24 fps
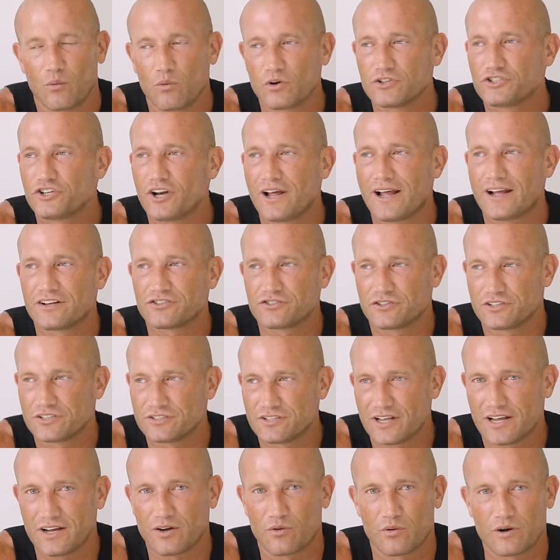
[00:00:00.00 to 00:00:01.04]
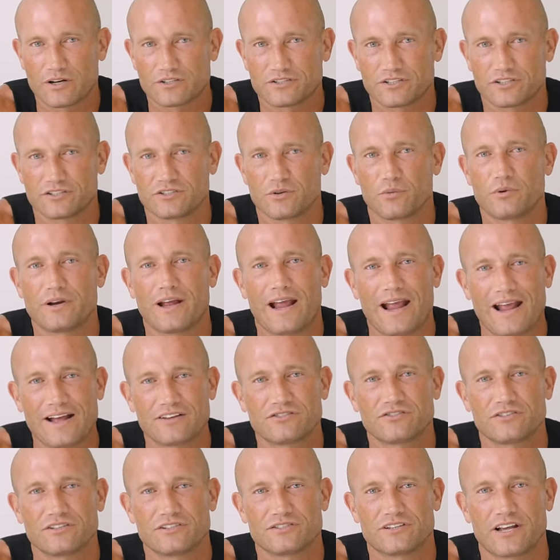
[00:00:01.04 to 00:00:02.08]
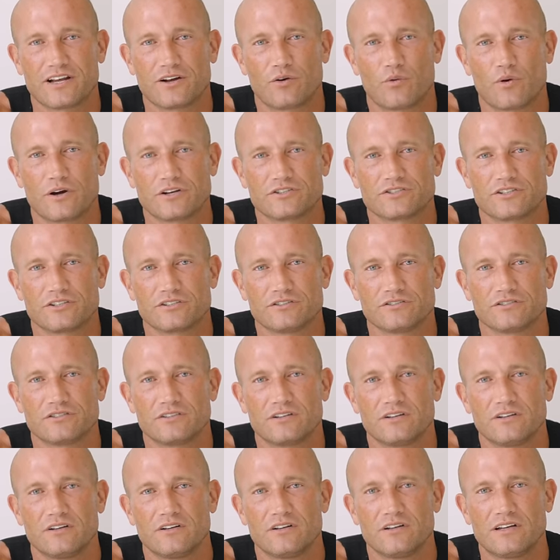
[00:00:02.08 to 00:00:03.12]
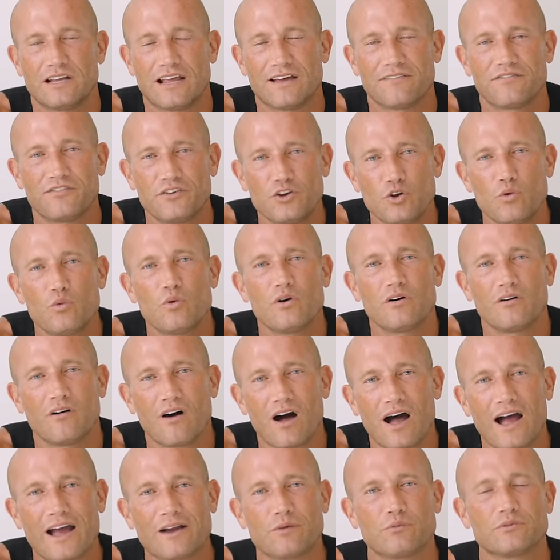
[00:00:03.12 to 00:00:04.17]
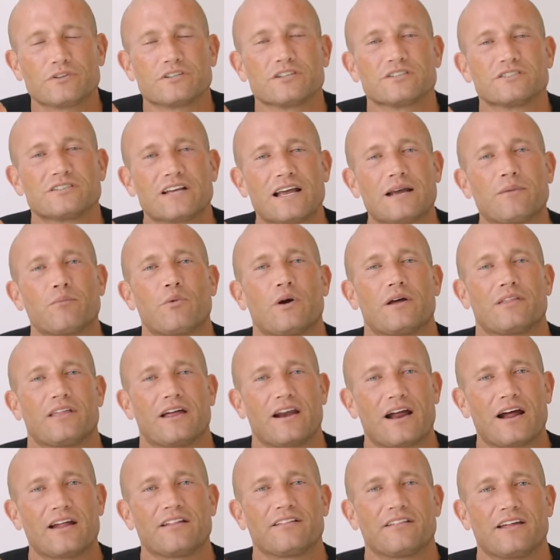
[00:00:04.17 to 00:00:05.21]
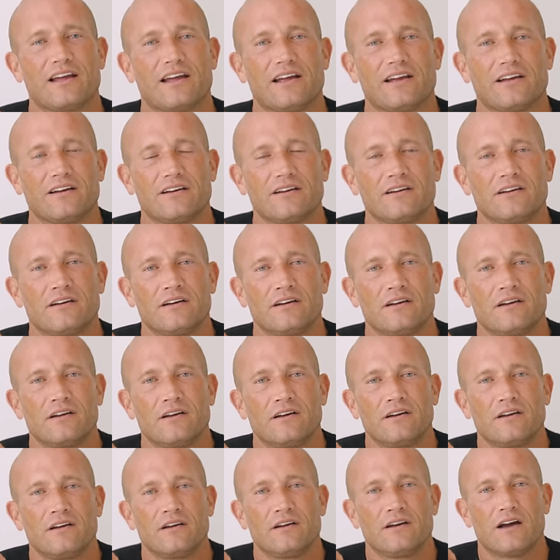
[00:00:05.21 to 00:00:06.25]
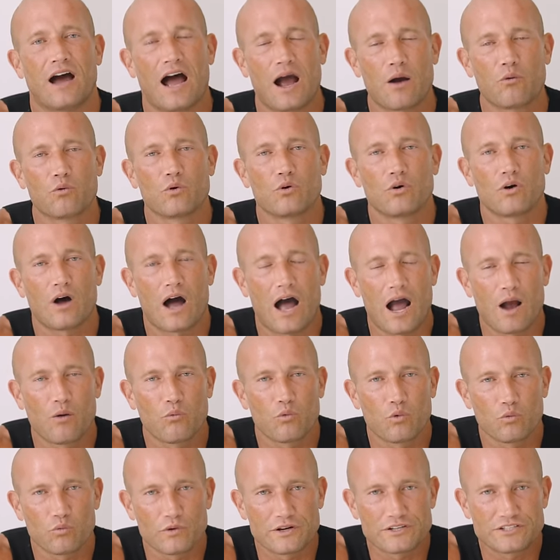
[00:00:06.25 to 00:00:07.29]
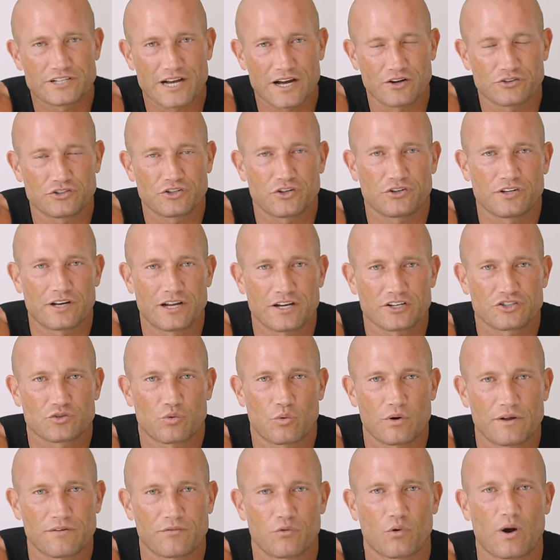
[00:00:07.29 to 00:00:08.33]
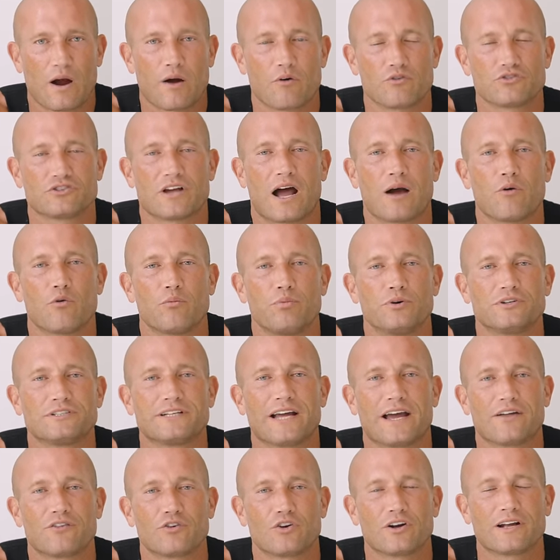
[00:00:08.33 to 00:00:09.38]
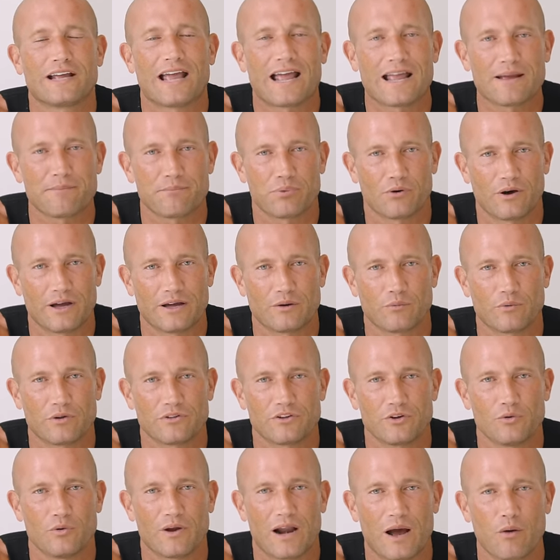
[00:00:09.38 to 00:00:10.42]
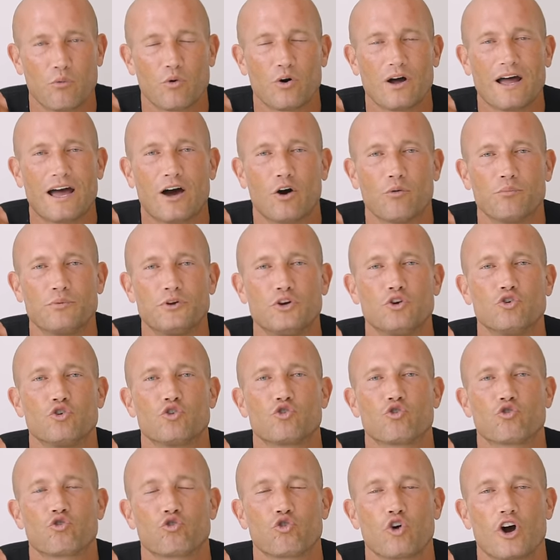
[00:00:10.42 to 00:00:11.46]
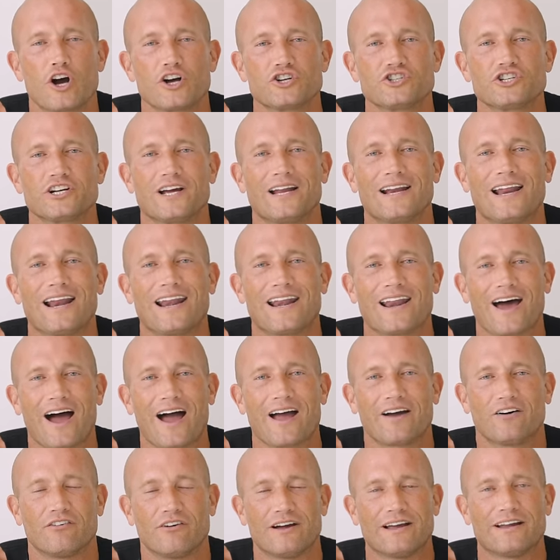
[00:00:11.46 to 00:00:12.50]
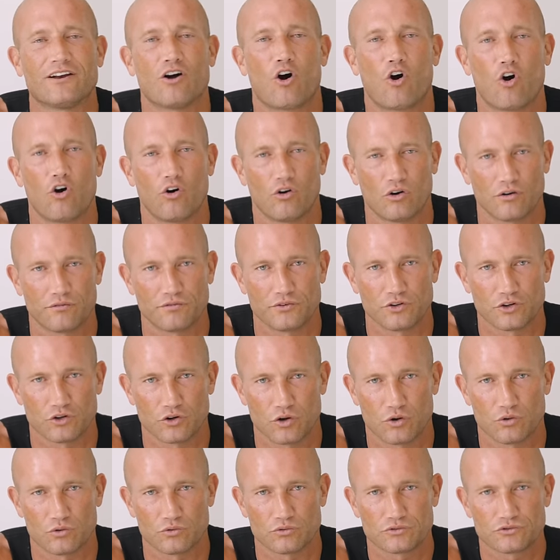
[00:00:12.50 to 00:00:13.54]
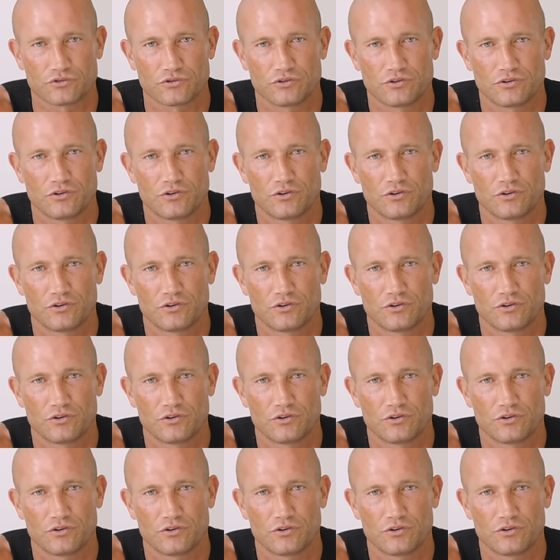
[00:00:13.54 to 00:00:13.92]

I want you to answer these eight questions. And when you answer these eight questions, if you align with the same way that I think, I will I will reach out to you in the next 24 hours. I will put together a game plan with you and I will help you crush and annihilate all of your goals.